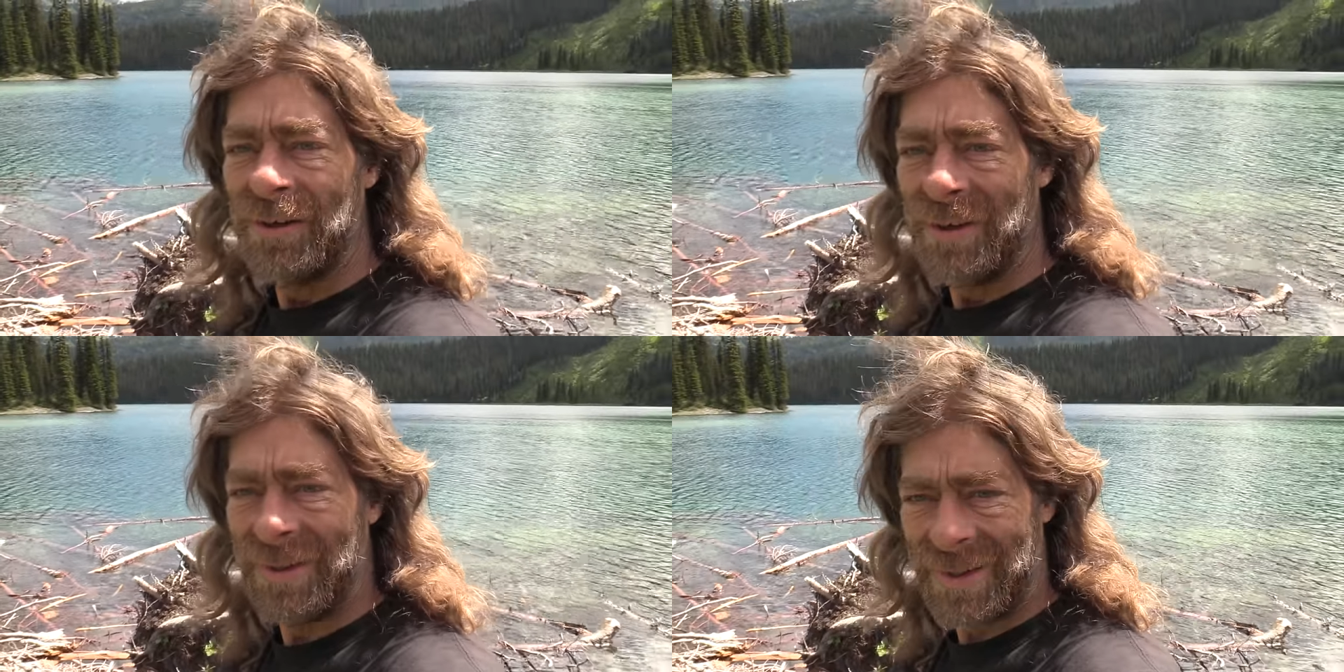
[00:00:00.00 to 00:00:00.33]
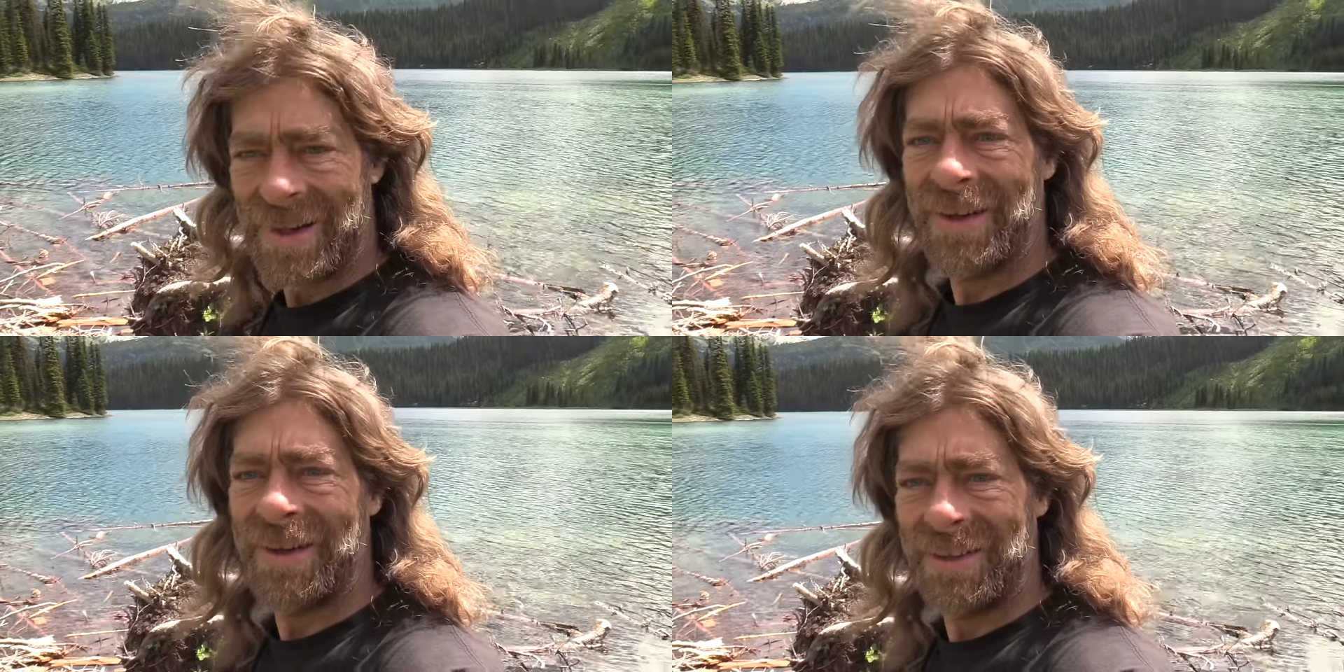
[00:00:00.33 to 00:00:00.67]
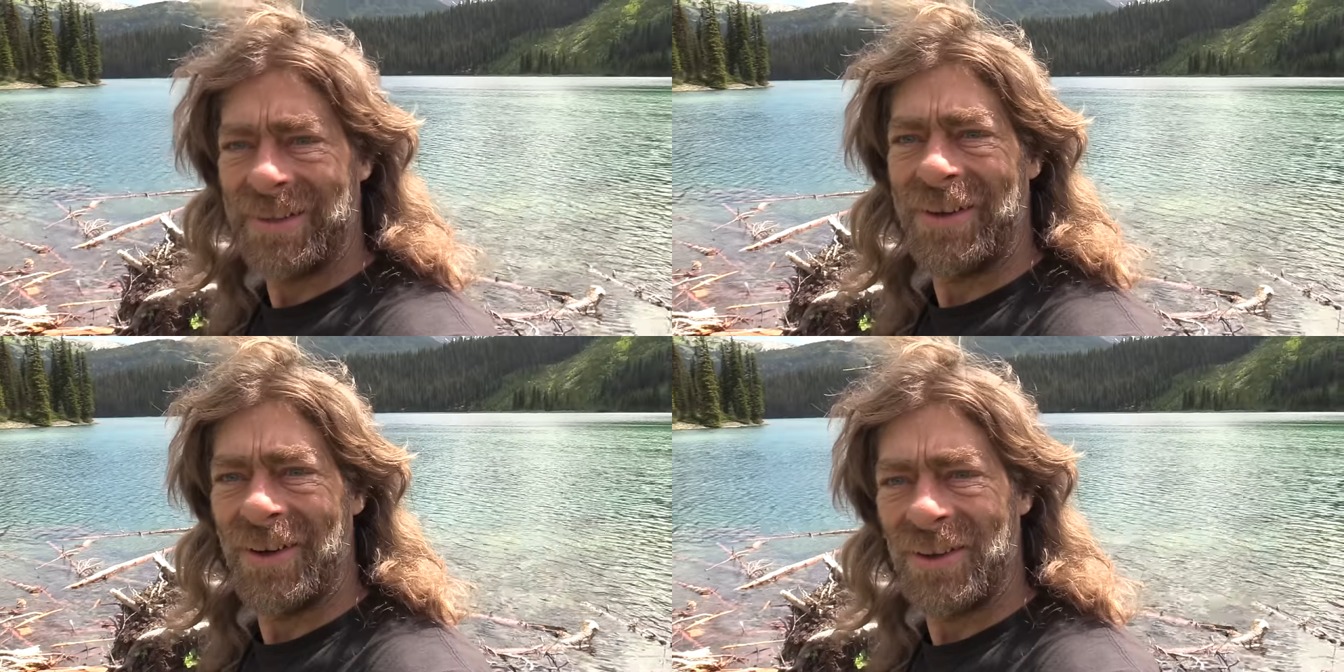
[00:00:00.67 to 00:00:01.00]
I gotta
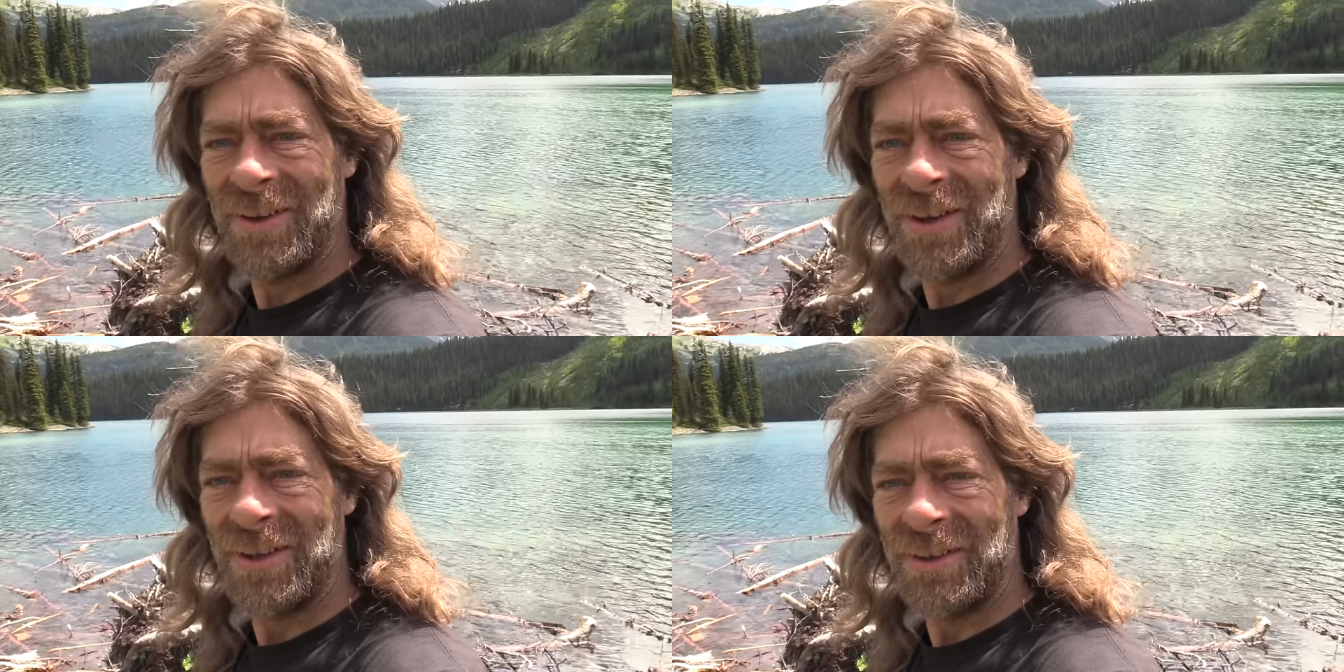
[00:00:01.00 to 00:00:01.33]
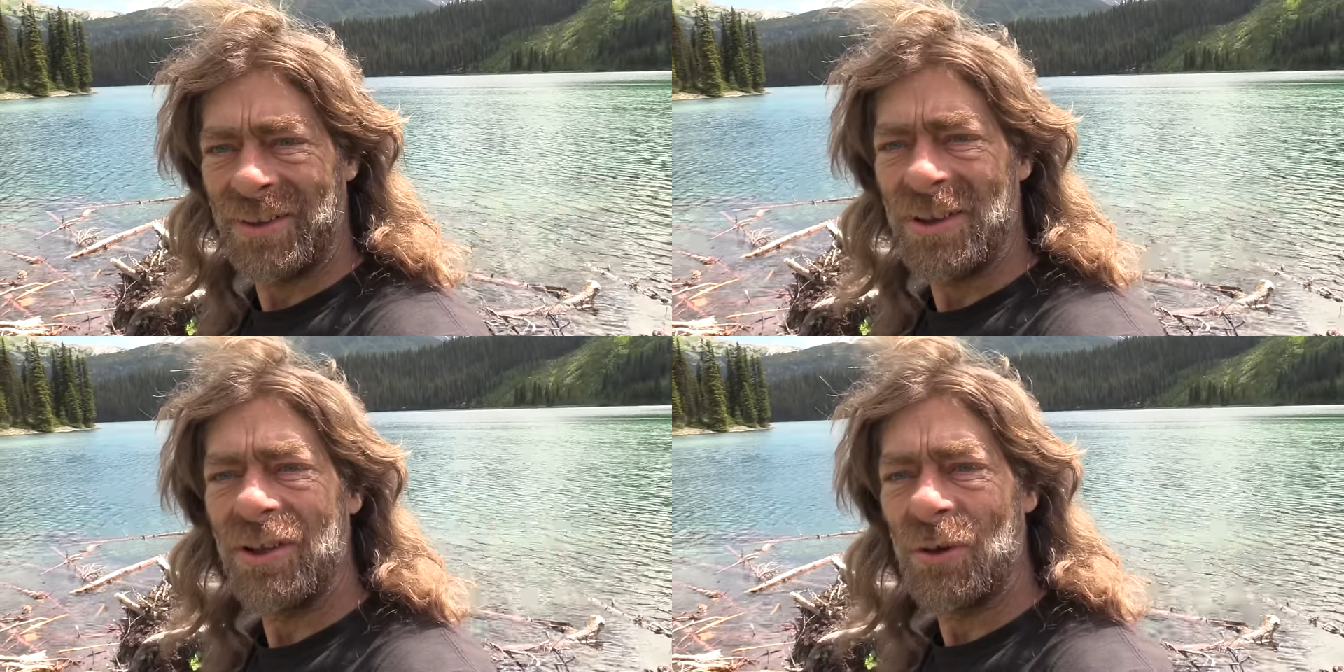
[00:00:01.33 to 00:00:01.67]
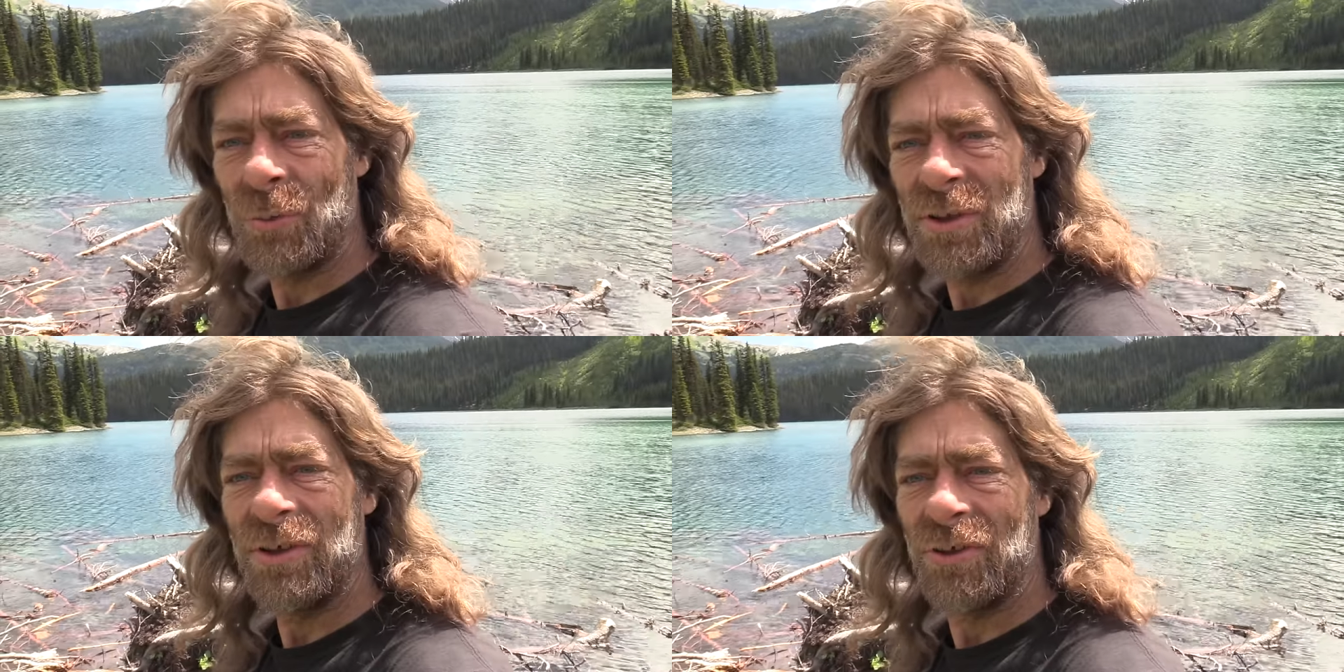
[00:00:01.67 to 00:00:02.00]
get a haircut and get a
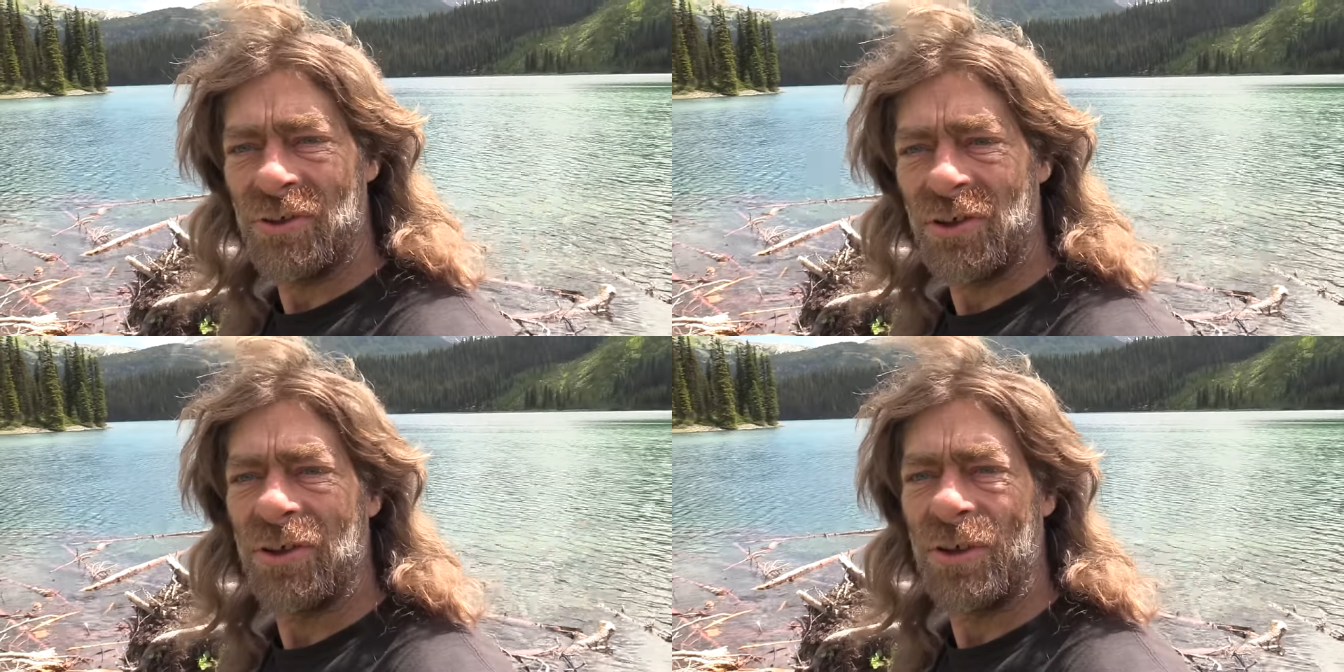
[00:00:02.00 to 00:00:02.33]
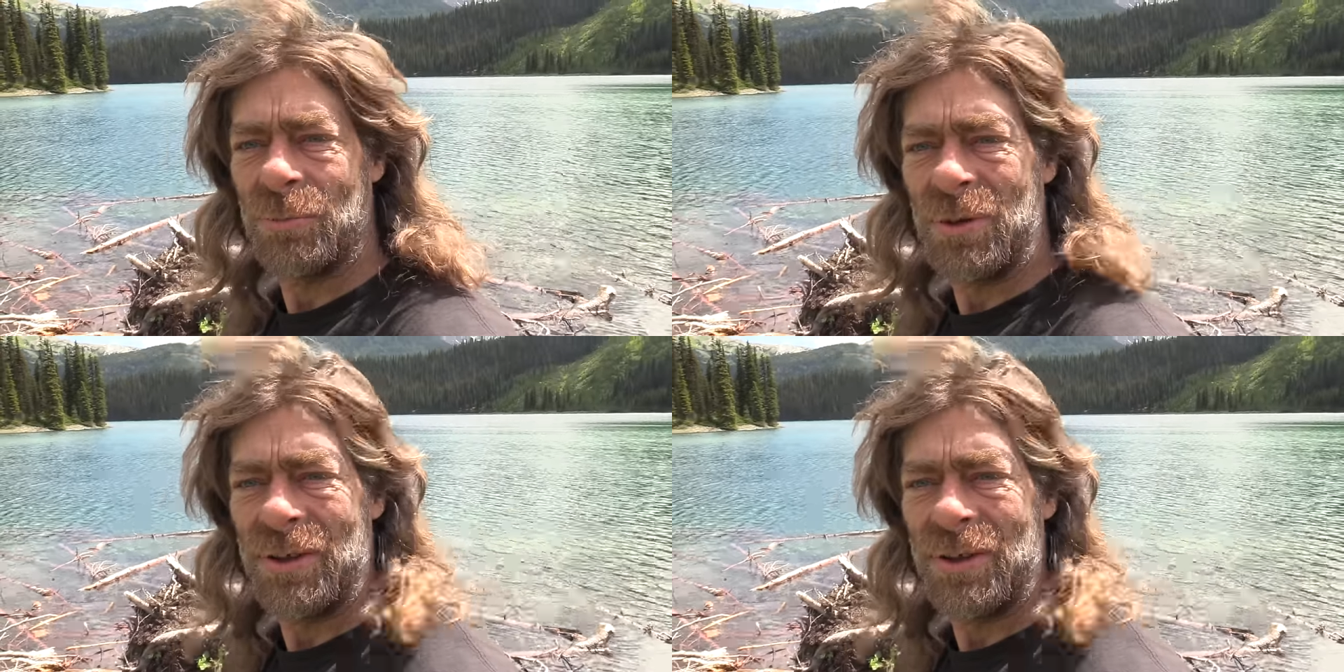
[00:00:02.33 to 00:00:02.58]
real job.